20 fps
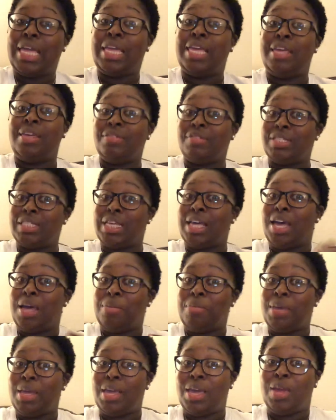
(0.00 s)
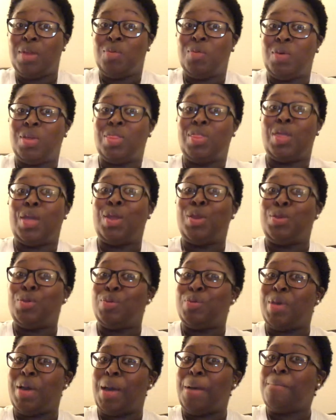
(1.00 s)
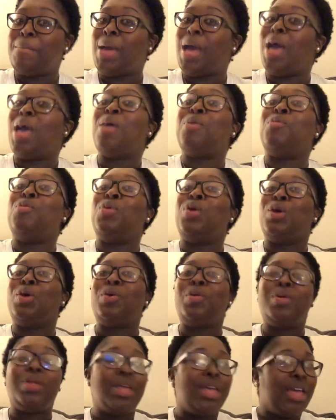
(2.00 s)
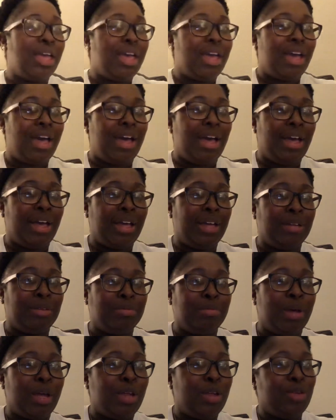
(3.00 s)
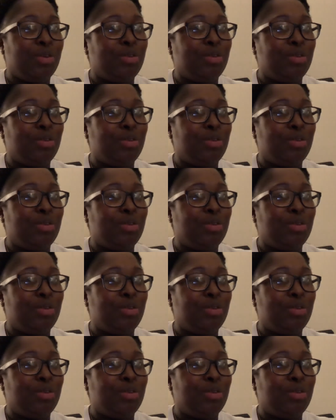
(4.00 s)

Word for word: gifts coming and when they do come I will um,